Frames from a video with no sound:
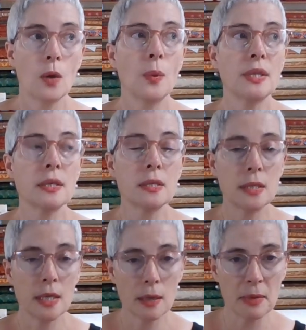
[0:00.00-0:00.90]
With the
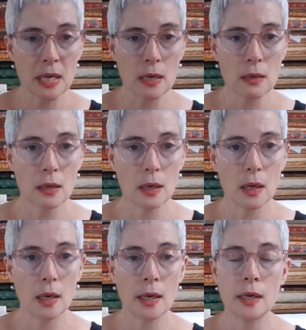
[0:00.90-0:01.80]
stamping,
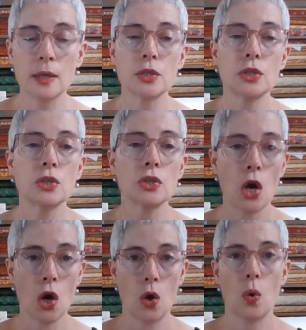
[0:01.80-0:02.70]
it is
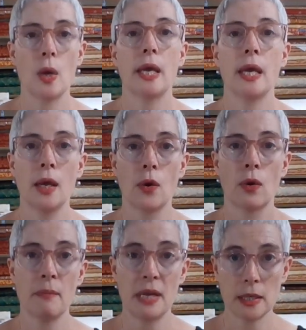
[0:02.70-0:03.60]
so hit
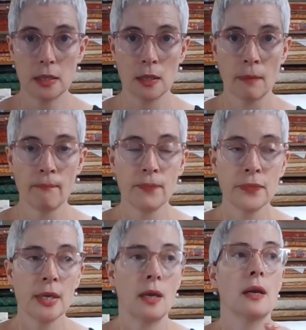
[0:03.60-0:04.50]
or miss.
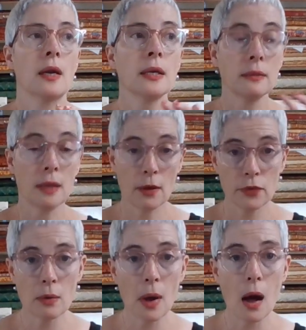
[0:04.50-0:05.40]
And I love
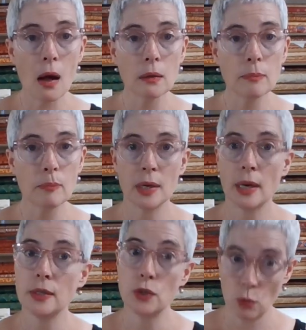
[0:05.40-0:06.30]
you all, but
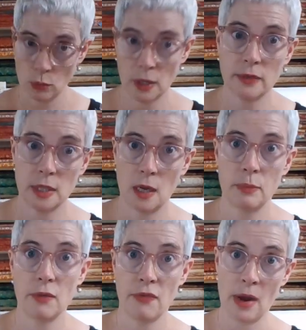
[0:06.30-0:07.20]
I don't love
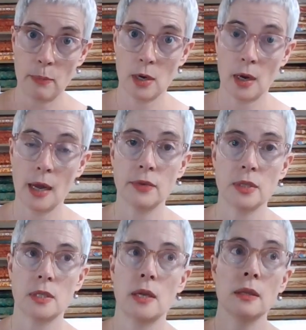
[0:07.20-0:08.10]
stamping fabric. I have
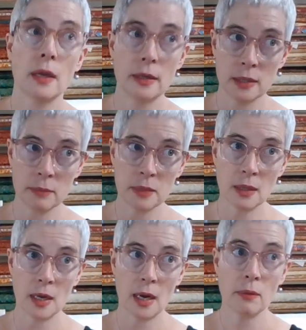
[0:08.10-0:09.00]
decided that is
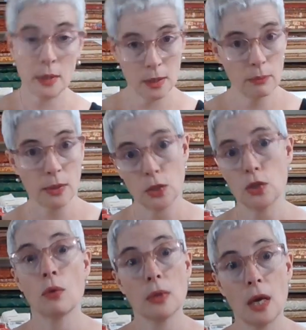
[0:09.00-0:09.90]
something that I really, really
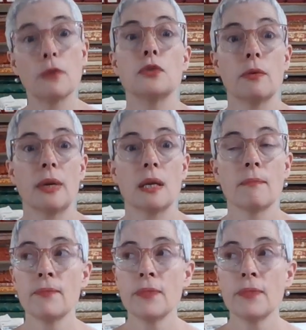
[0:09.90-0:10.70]
don't love doing.